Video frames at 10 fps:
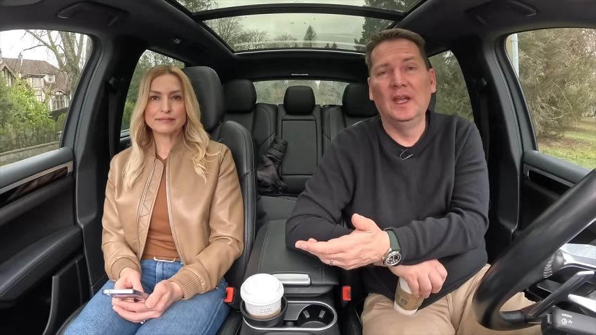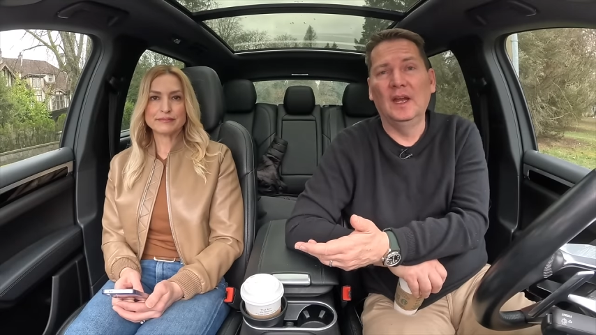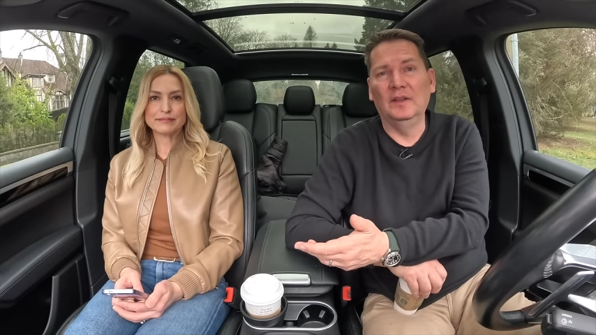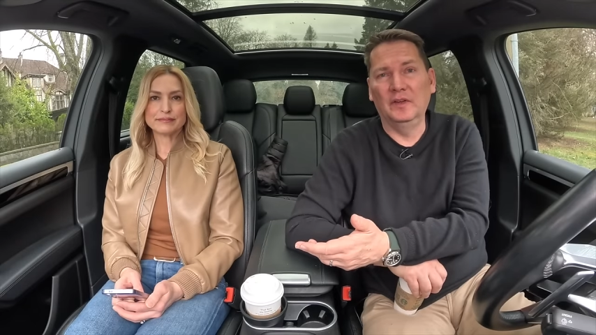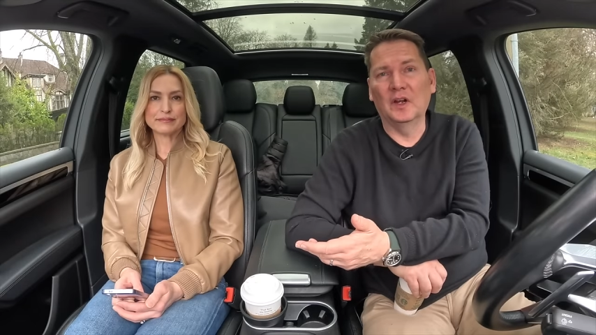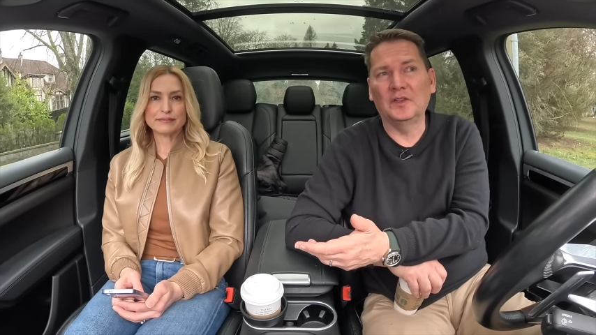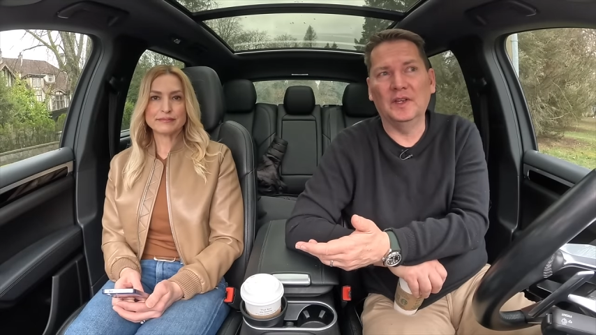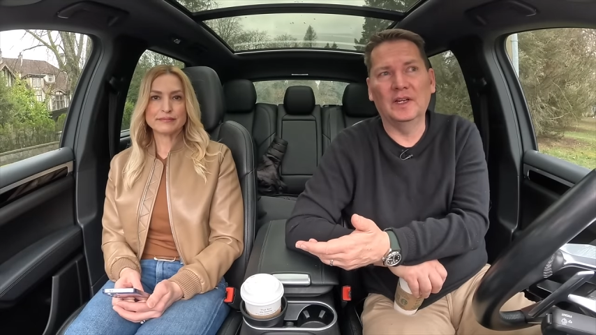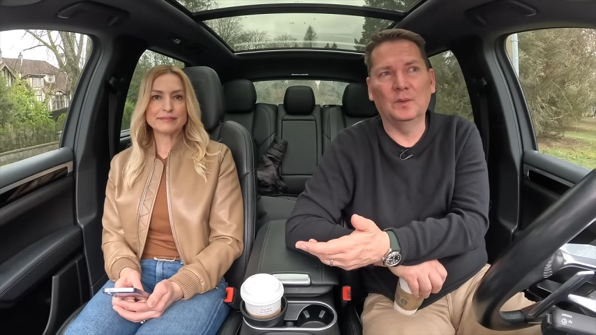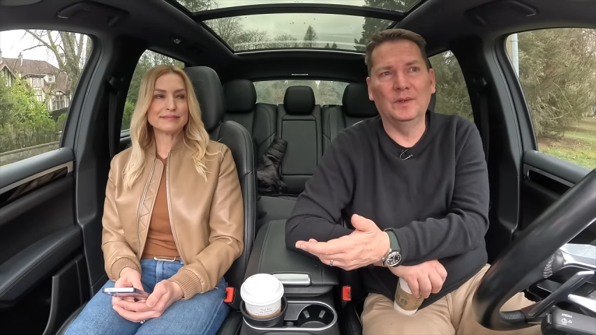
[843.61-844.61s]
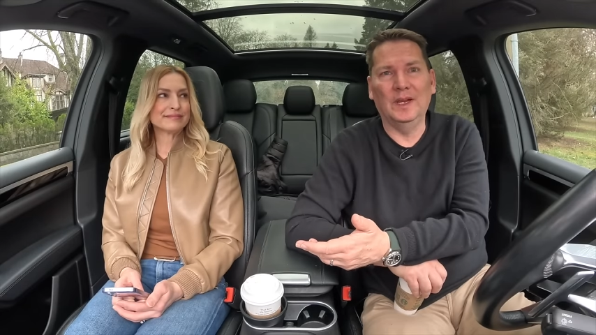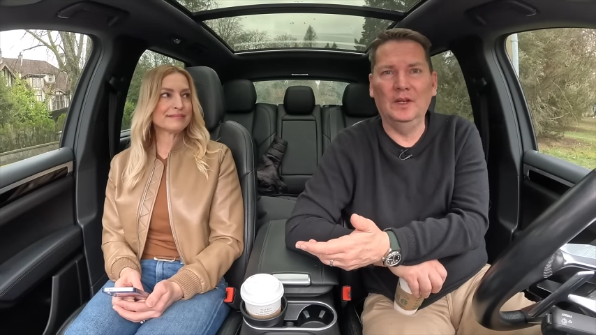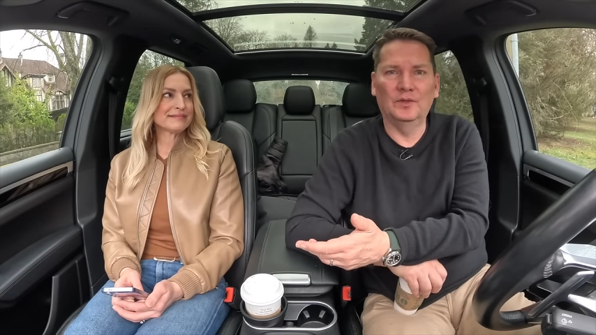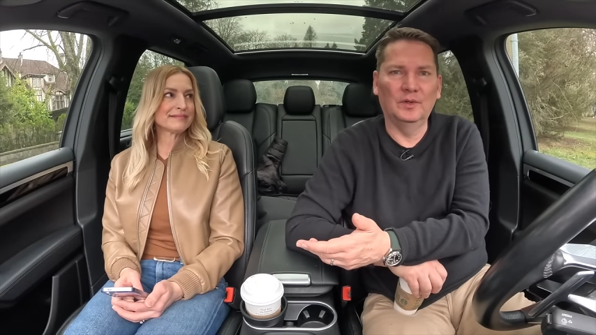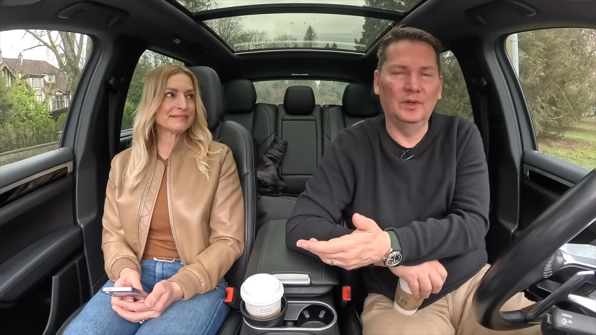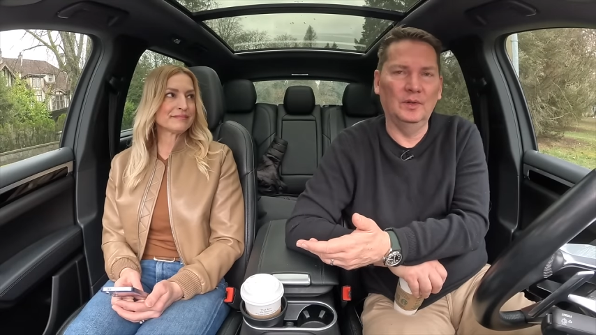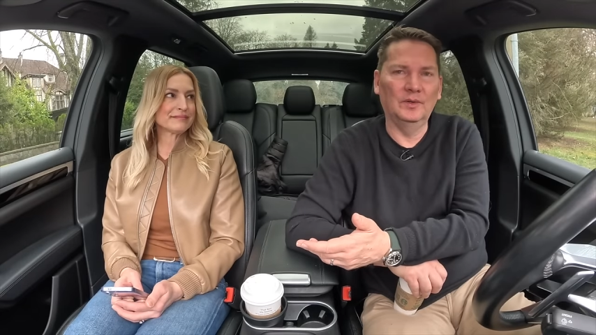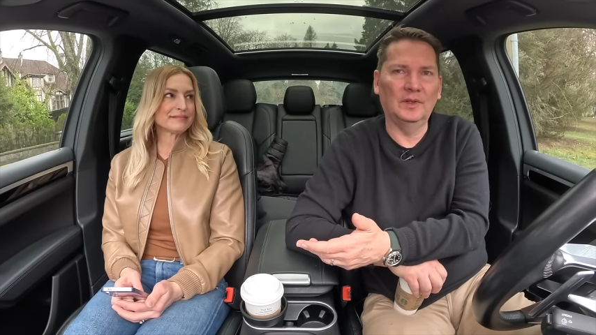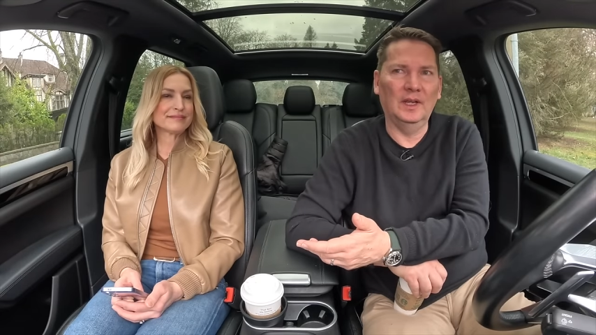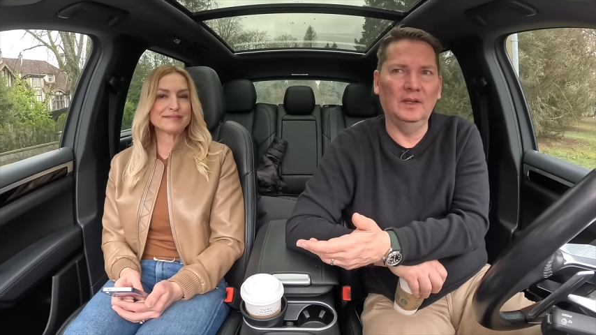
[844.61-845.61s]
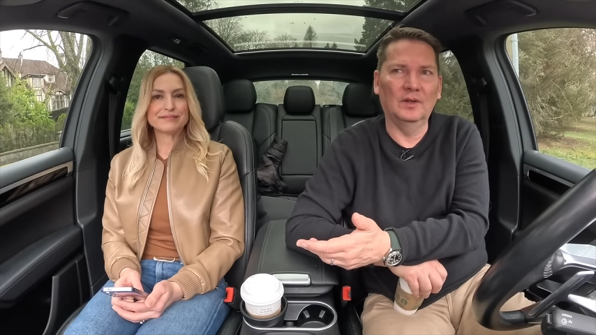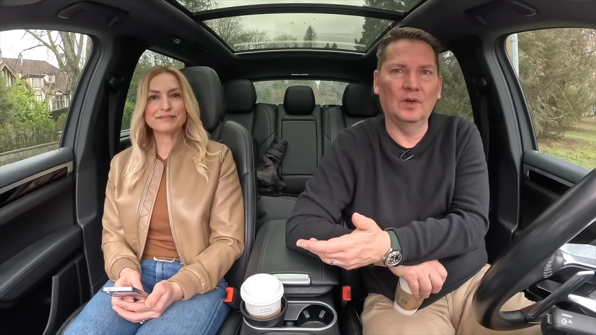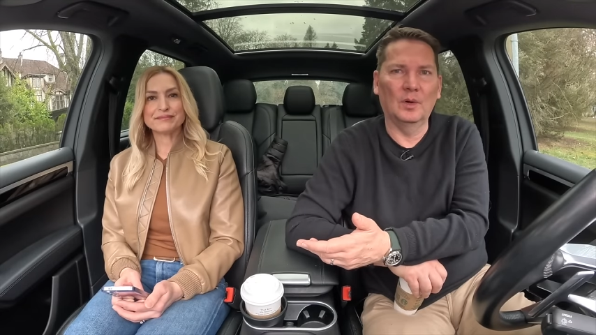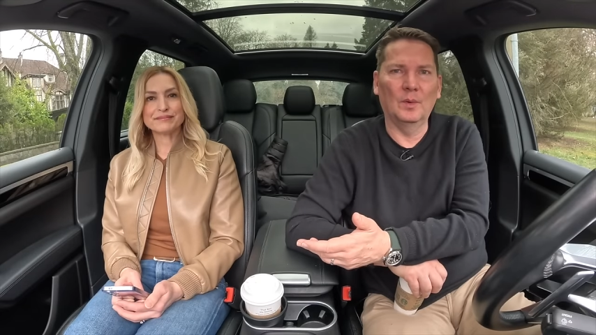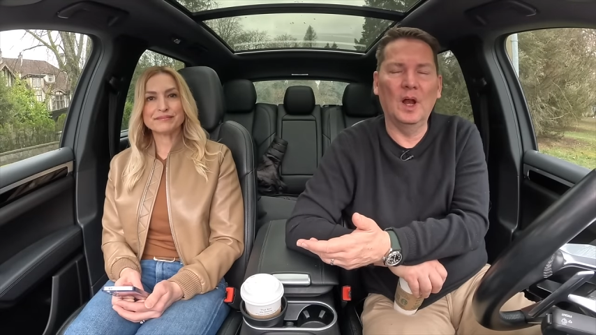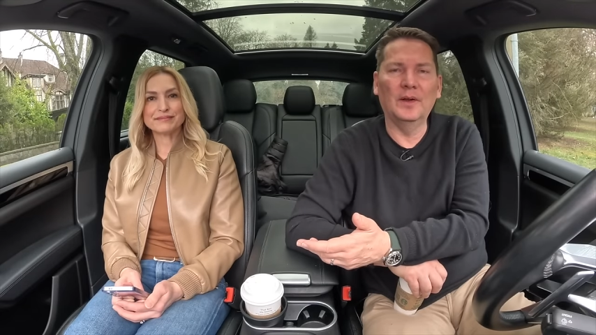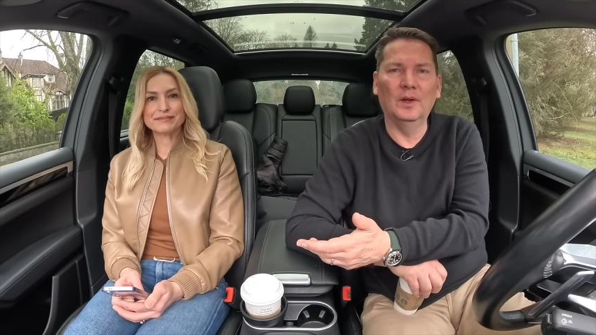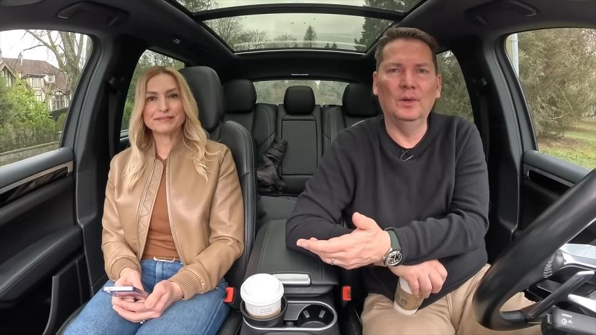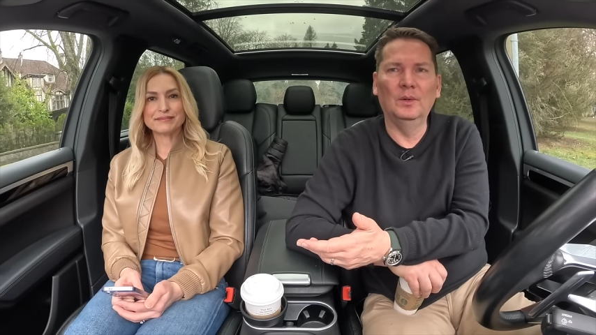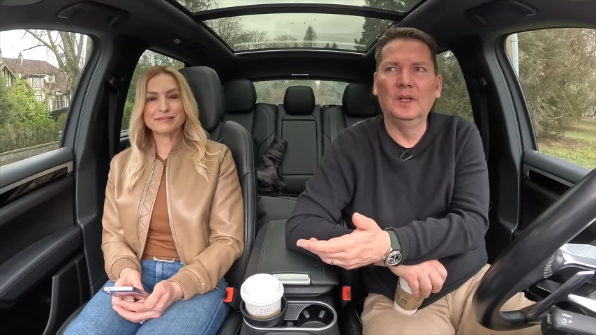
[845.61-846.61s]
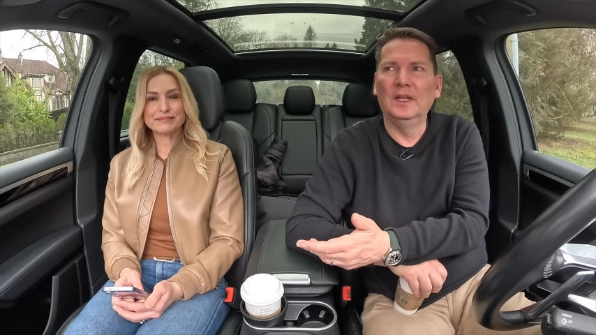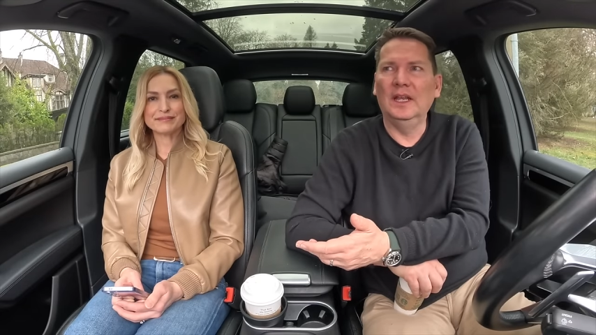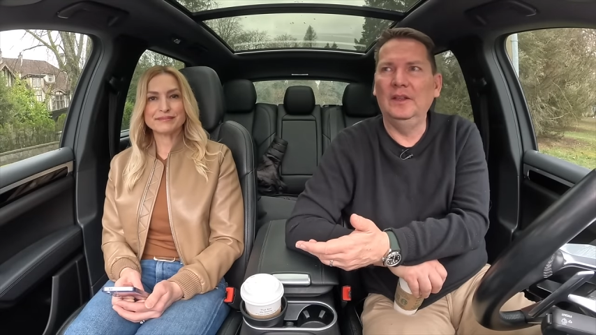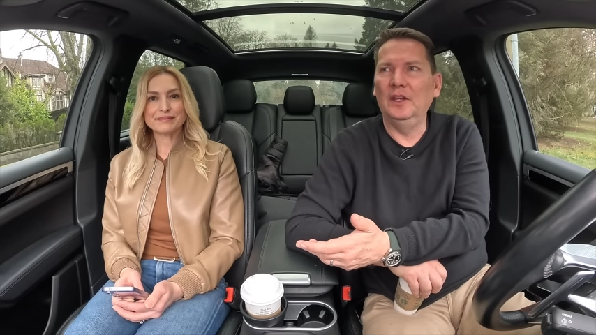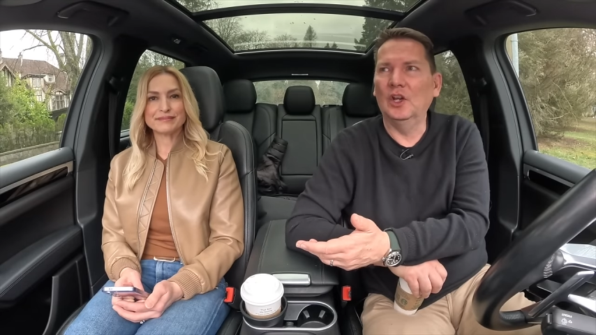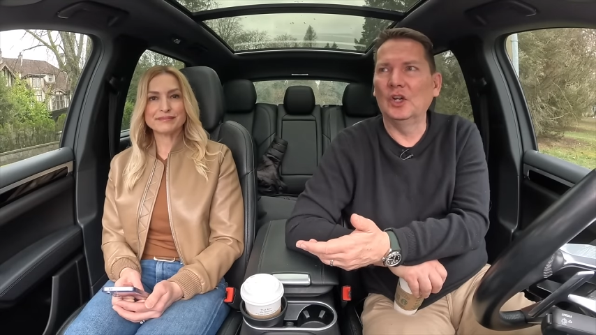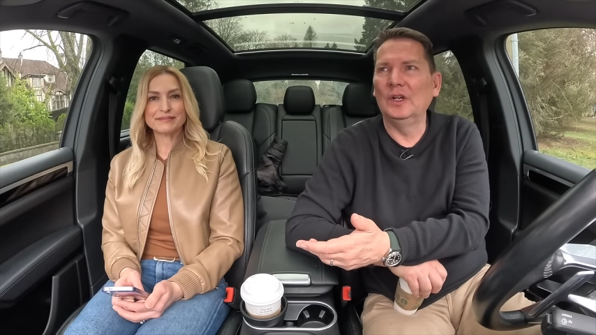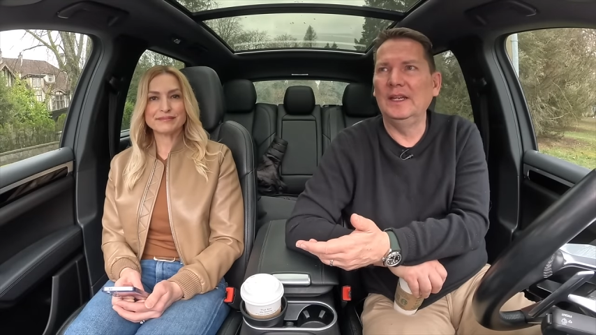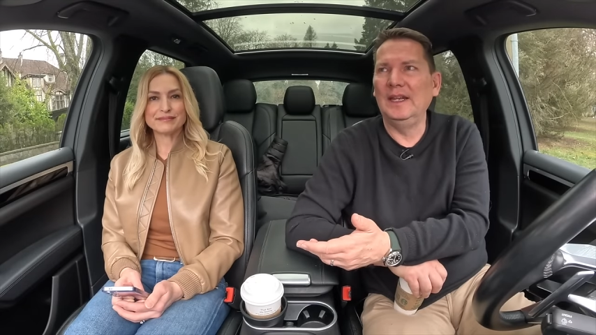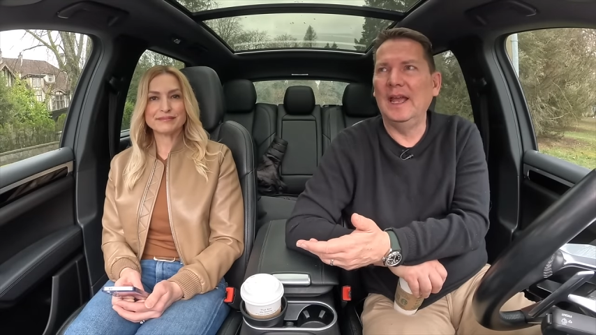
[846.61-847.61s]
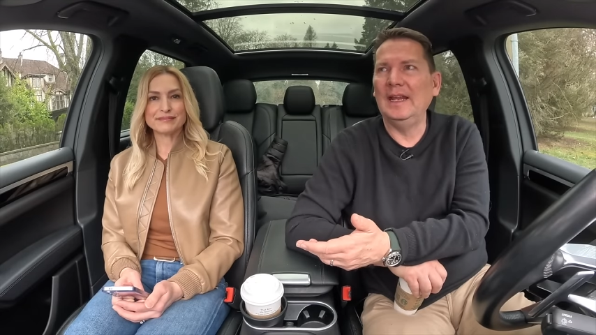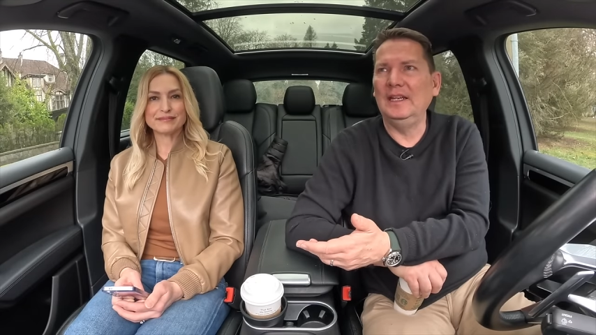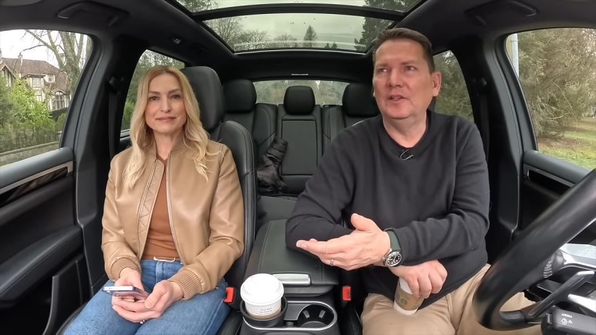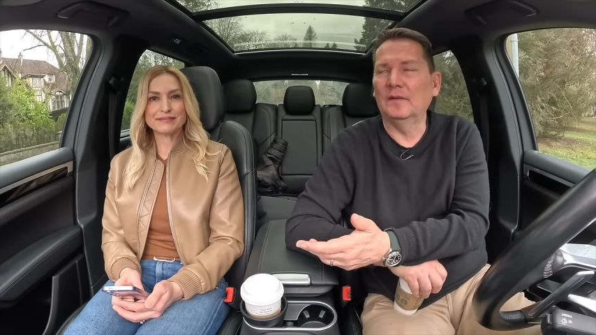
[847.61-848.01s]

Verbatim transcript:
Speaker 1: The VR6 was introduced in Corrado in the early 90s.